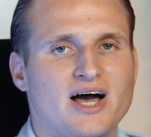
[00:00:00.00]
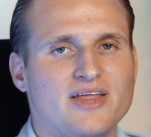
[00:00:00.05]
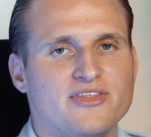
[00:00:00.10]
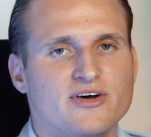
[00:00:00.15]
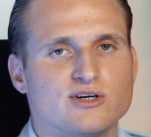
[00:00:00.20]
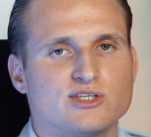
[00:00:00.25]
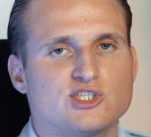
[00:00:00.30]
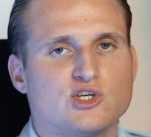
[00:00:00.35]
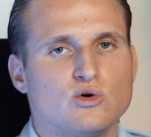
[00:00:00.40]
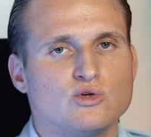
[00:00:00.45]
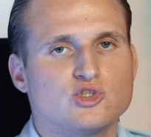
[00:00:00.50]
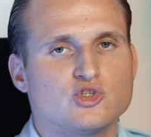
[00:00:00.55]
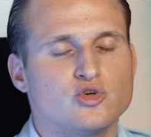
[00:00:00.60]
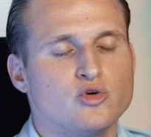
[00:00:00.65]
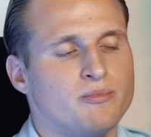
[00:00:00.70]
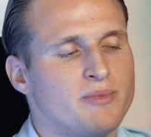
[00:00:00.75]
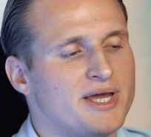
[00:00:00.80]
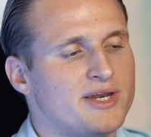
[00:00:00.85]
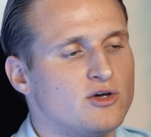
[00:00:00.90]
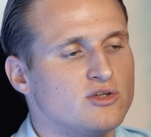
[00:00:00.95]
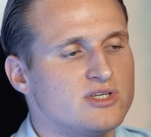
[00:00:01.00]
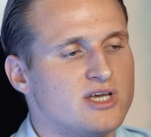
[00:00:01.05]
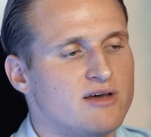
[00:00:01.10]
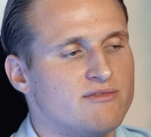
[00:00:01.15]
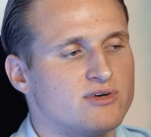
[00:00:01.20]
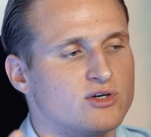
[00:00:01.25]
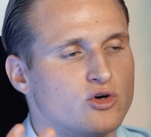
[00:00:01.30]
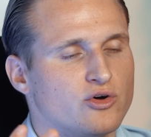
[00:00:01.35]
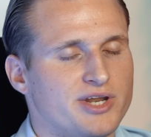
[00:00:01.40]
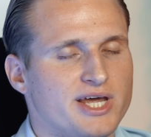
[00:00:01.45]
other zones you may not
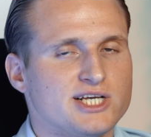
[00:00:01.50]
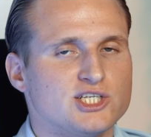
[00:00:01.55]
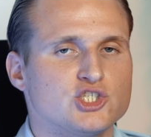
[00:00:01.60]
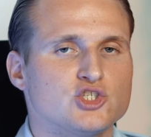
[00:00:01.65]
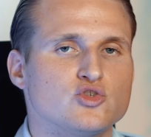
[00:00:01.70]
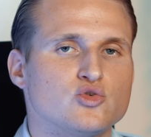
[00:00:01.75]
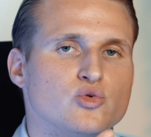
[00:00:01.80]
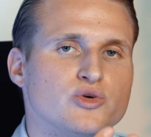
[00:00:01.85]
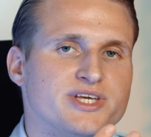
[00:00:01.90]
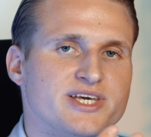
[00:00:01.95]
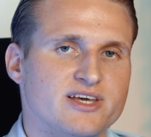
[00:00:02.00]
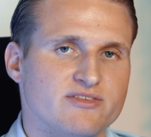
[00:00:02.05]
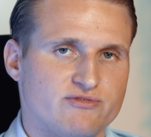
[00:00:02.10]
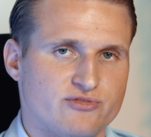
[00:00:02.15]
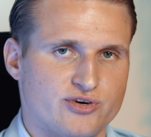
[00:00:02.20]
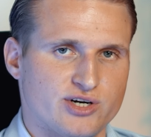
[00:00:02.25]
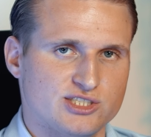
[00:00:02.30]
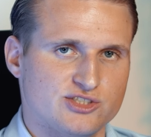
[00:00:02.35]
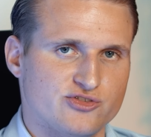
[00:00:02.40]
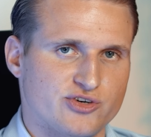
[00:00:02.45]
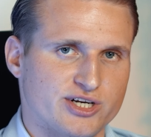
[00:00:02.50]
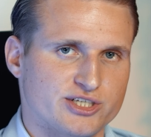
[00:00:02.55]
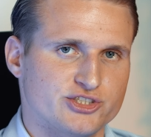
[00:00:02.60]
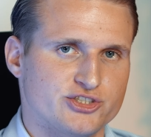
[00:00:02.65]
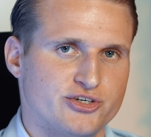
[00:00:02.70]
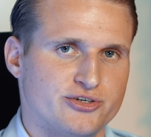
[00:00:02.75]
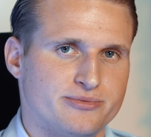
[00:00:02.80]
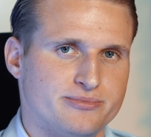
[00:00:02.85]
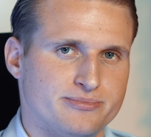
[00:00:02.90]
have a connection to the infrastructure.